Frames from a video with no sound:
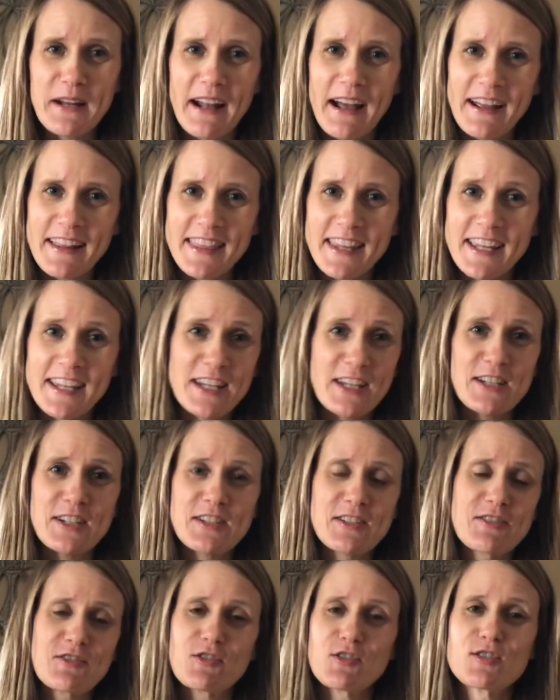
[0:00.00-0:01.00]
but I think it
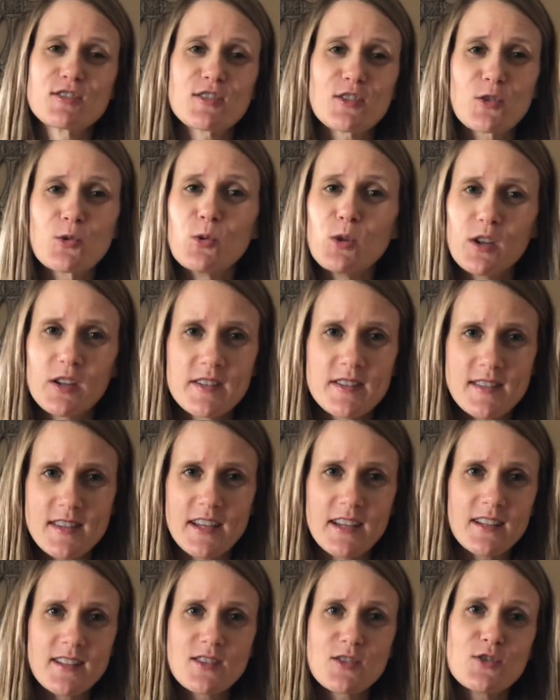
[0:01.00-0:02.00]
is just the coolest
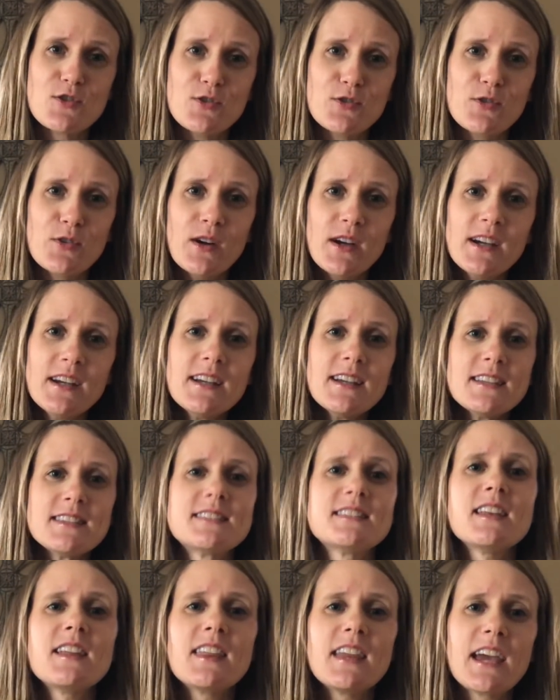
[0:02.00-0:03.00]
thing to
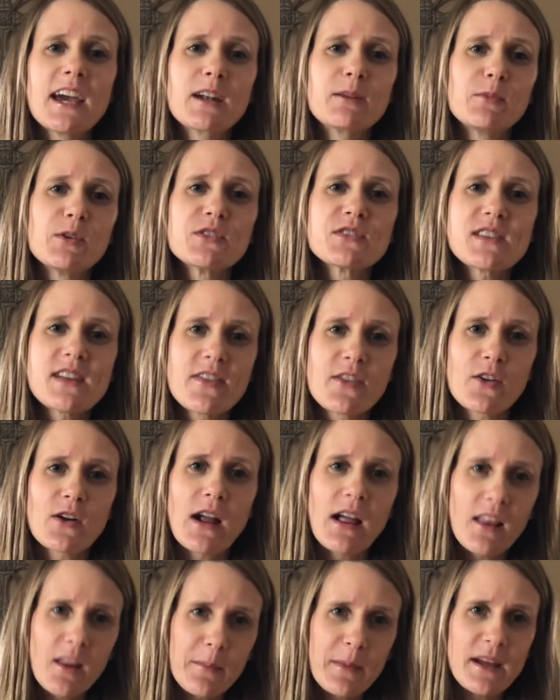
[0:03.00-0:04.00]
see the animals in their
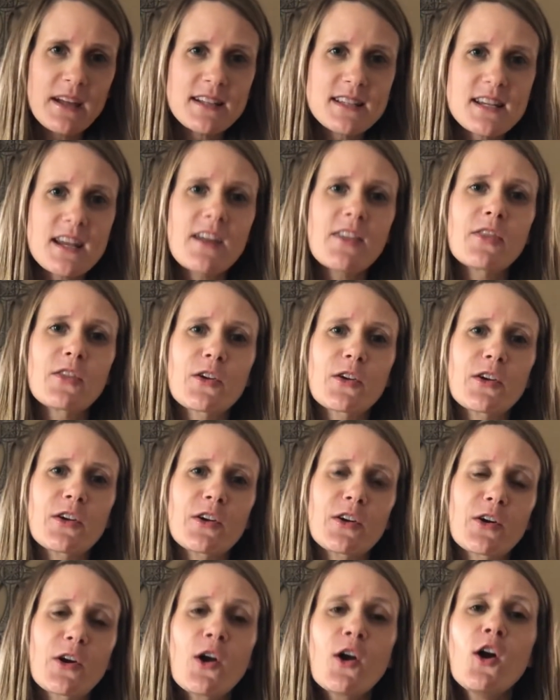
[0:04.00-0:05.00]
element, in
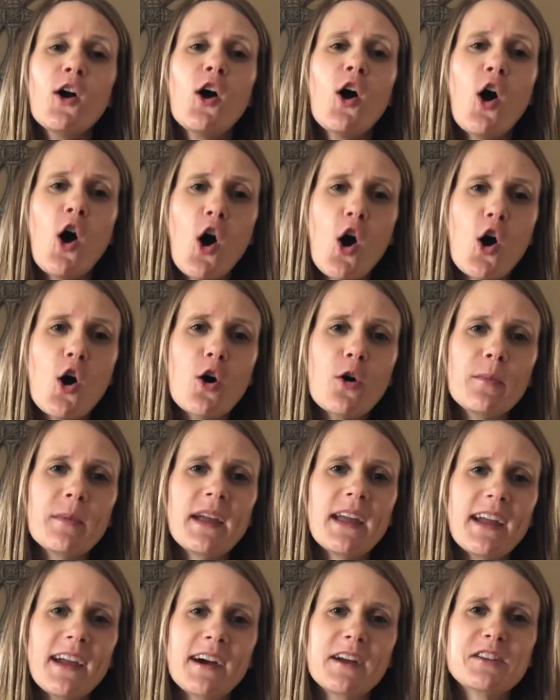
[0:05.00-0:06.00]
their home,
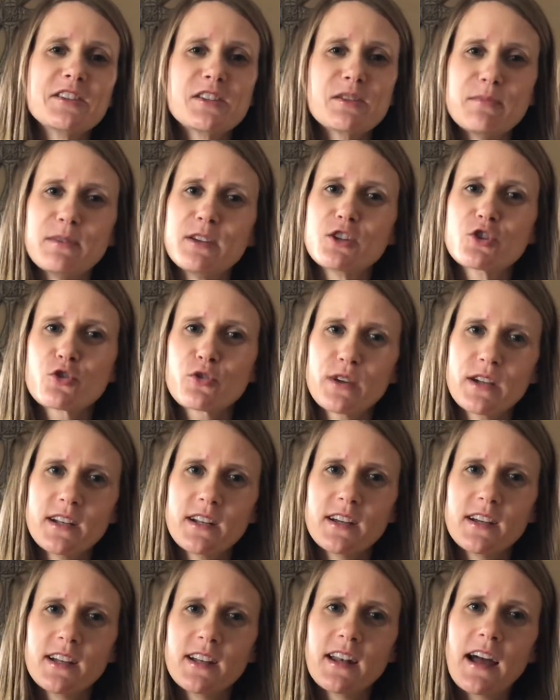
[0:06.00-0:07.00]
and to be
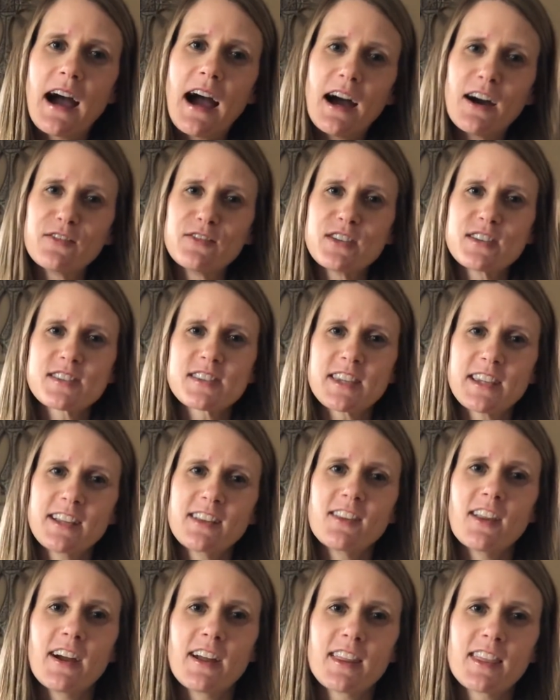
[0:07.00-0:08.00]
treated obviously
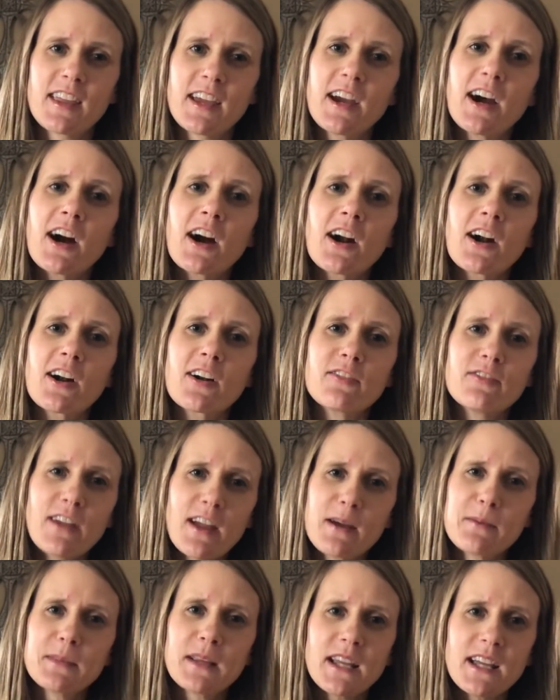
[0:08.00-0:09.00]
like they are
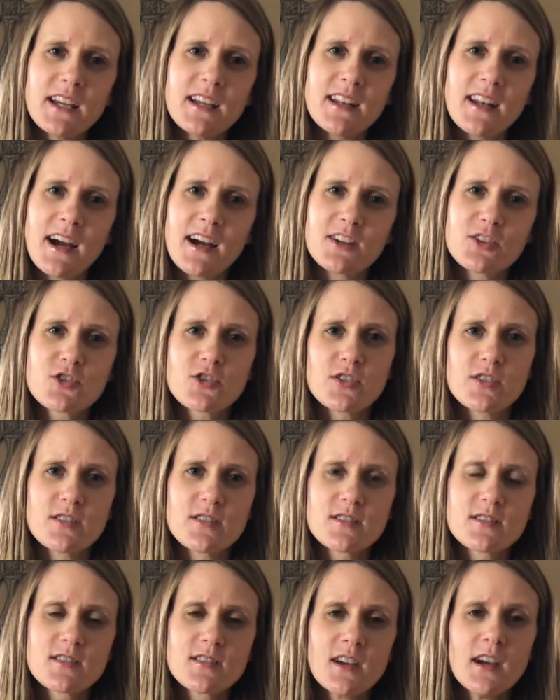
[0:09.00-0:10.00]
family and not
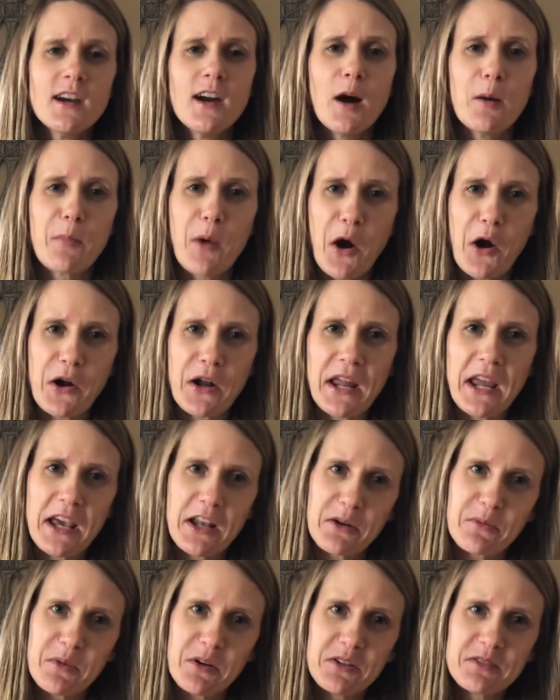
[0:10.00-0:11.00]
just a barn
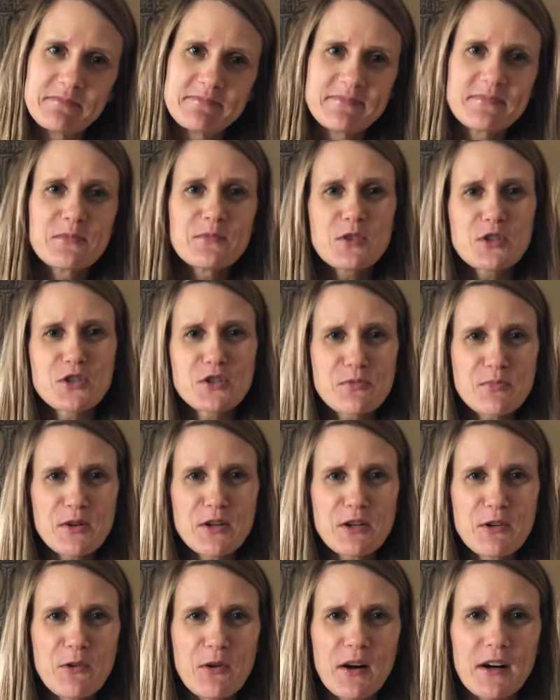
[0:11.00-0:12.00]
animal, which is
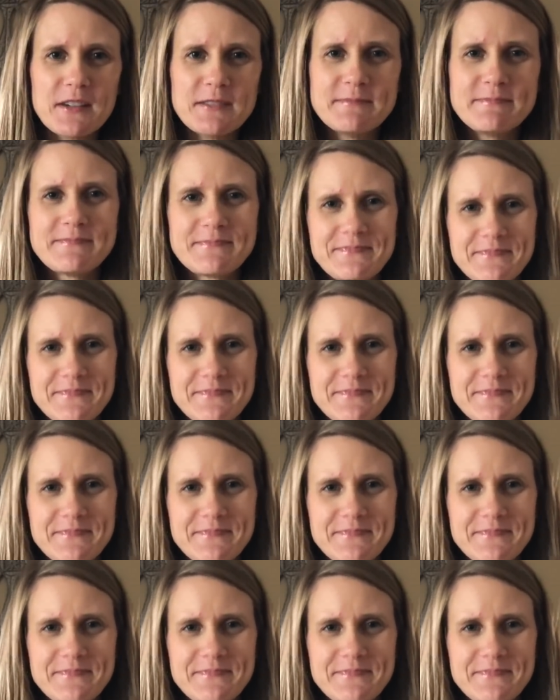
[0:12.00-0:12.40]
pretty cool.